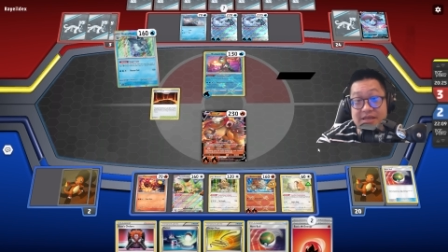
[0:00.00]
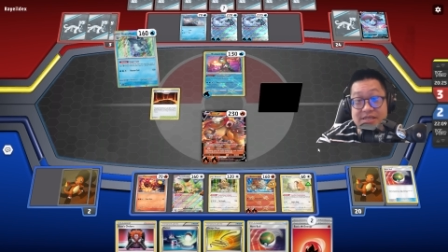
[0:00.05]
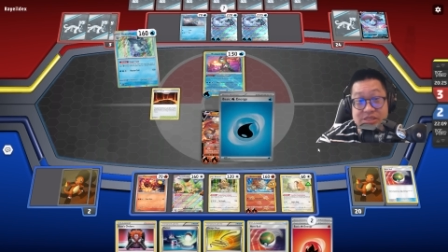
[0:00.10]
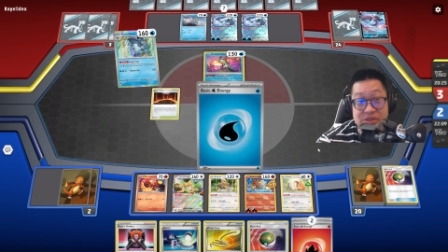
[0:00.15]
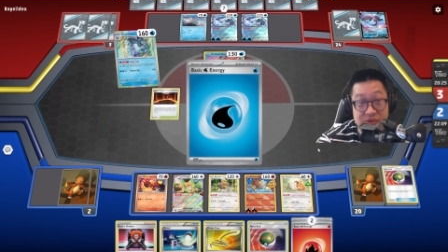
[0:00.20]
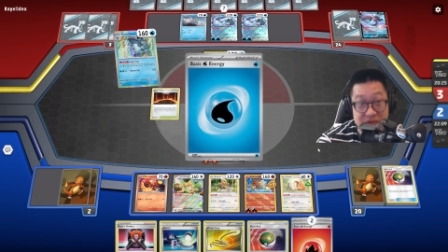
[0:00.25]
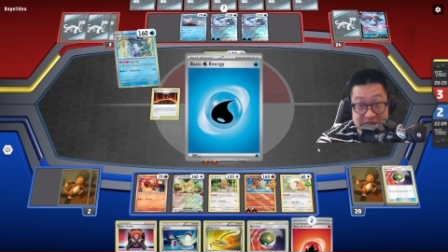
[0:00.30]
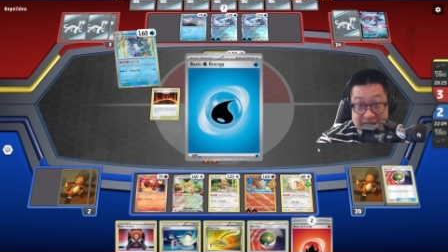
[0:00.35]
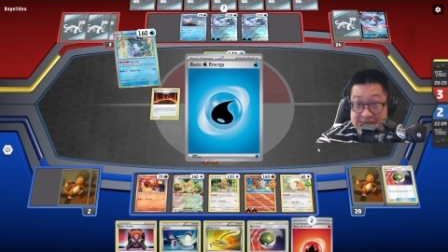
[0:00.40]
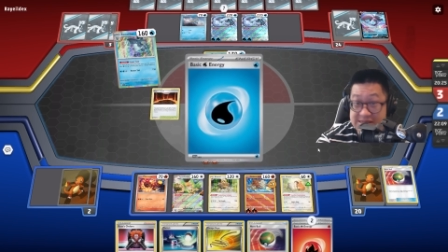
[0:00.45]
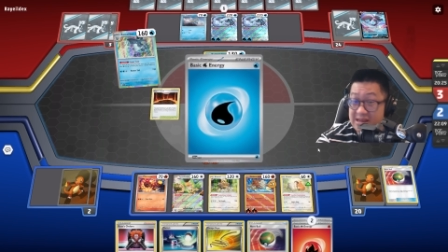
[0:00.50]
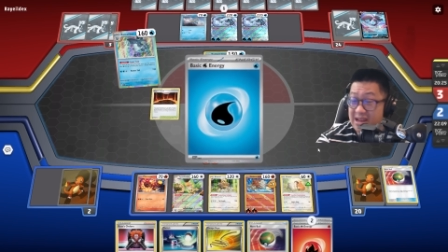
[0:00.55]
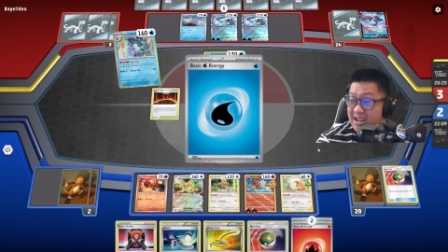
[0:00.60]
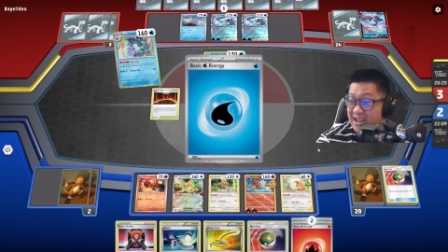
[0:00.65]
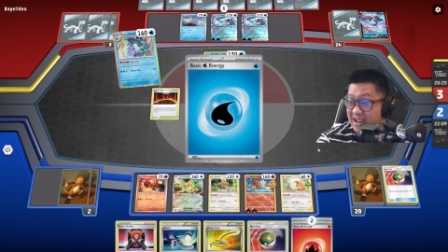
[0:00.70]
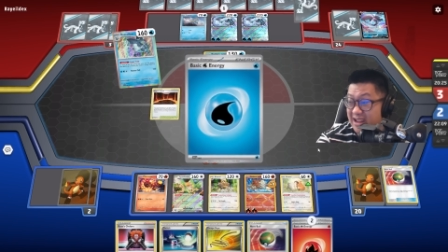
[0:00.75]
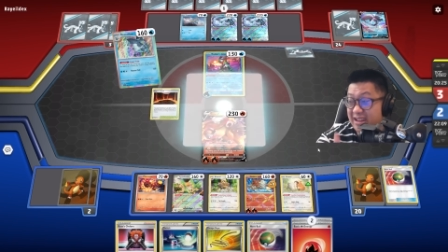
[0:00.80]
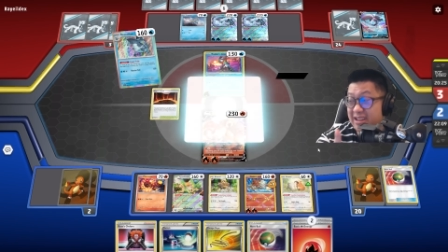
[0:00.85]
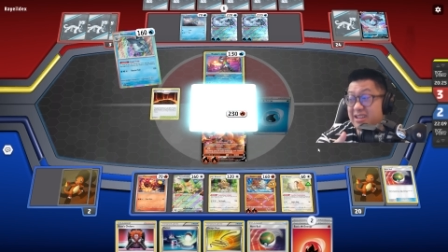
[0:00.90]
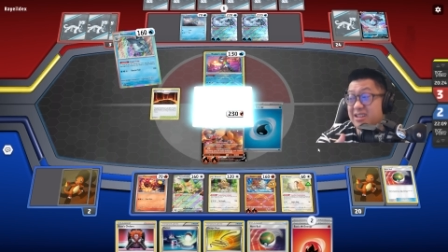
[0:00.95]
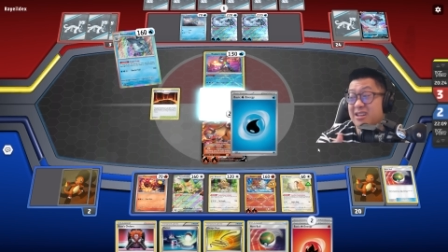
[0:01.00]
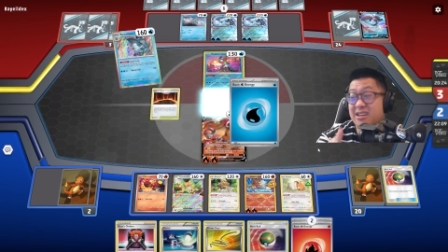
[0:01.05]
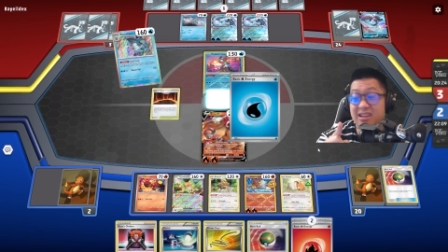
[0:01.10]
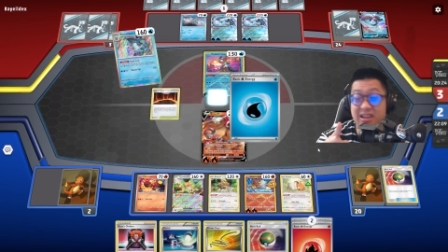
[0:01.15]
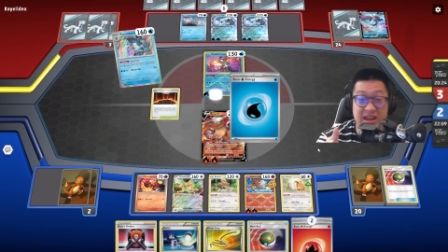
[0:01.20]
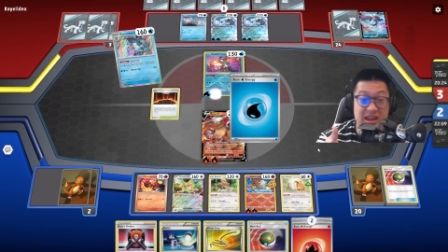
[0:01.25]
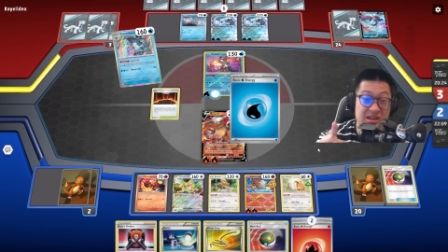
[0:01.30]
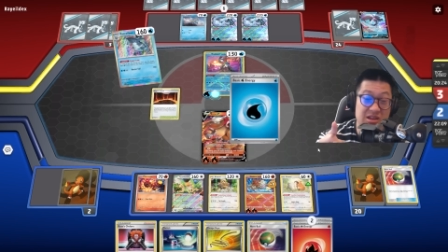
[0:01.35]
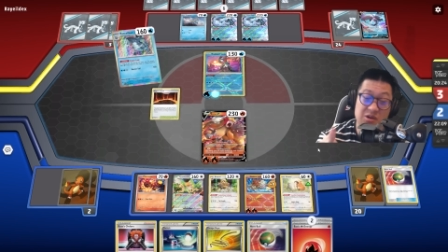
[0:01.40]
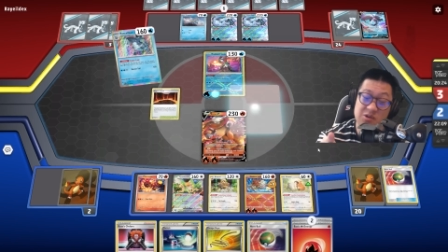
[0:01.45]
So this guy, he,
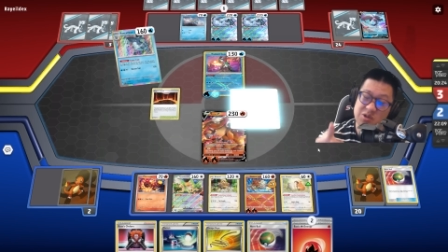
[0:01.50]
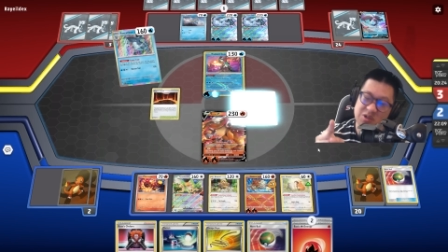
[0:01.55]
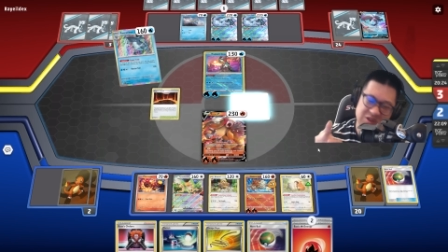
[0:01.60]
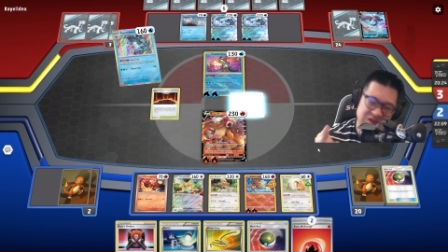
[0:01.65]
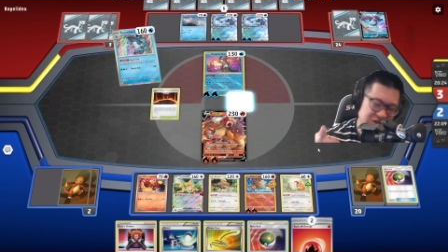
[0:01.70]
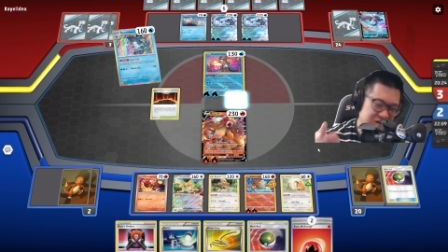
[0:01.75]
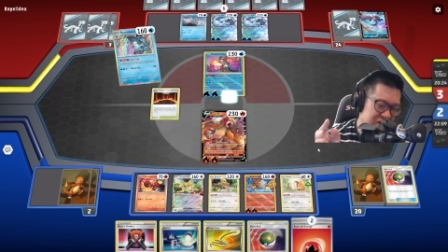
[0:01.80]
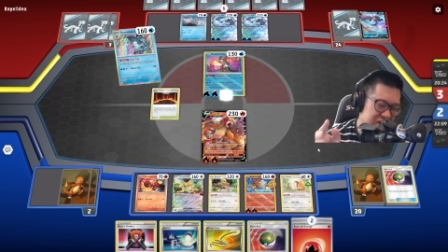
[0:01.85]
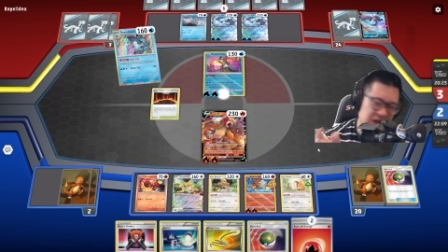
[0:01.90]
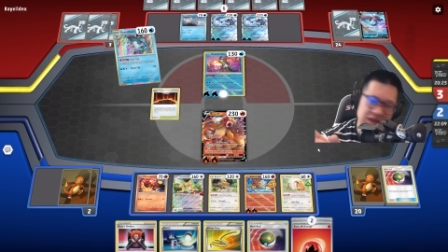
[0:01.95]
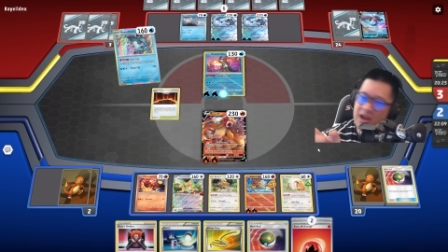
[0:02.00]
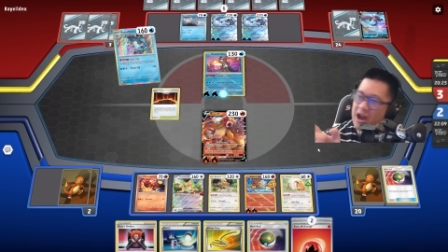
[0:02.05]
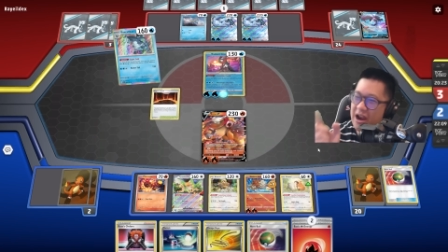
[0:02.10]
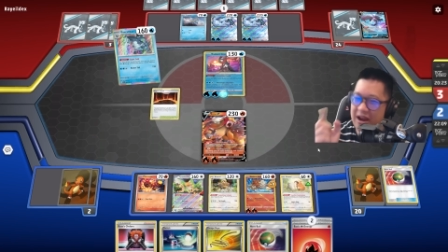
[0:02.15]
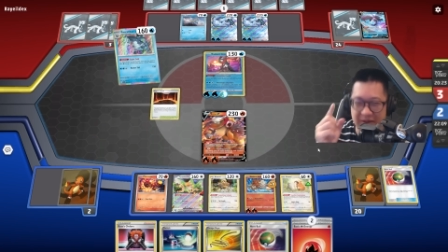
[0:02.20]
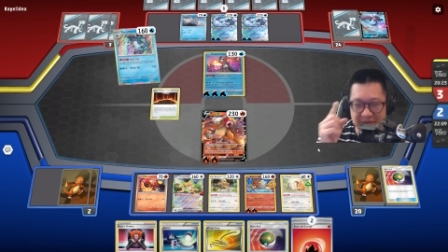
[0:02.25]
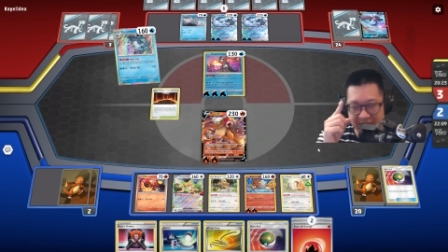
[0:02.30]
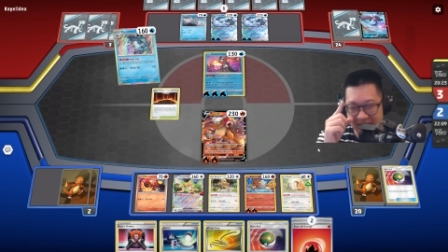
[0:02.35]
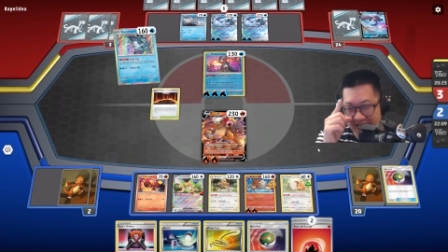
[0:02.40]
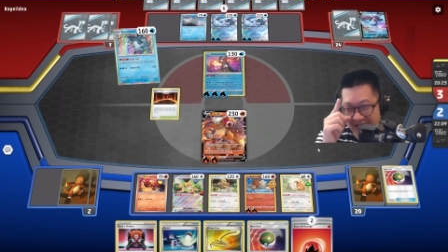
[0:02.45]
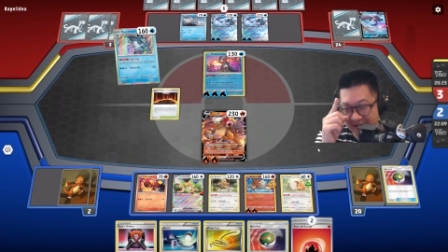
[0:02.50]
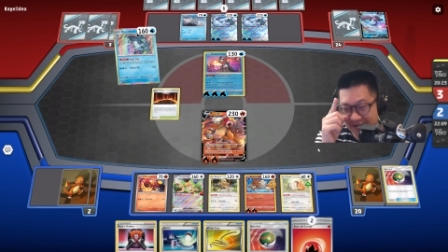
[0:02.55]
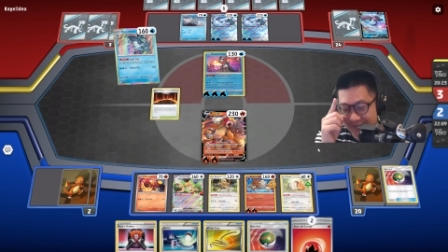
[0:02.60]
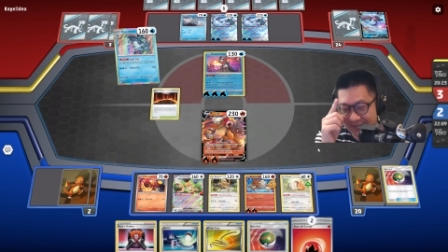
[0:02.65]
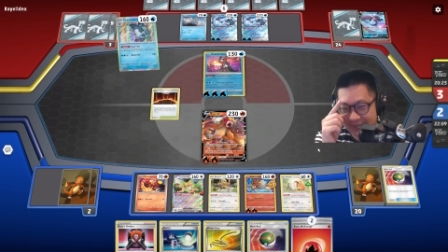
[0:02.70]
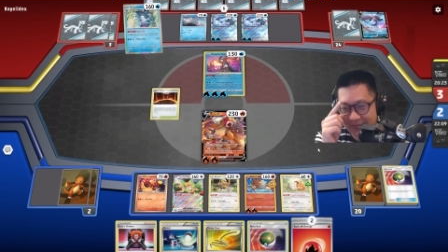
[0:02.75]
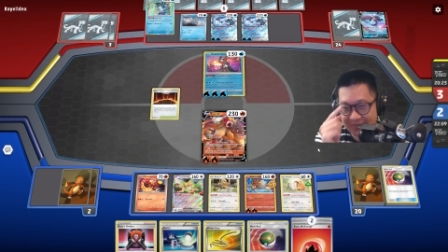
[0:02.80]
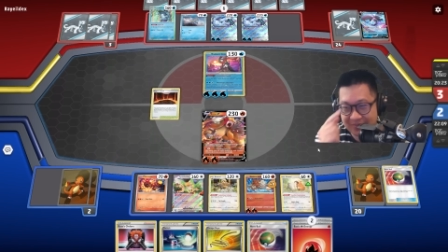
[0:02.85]
he knows shenanigans, man.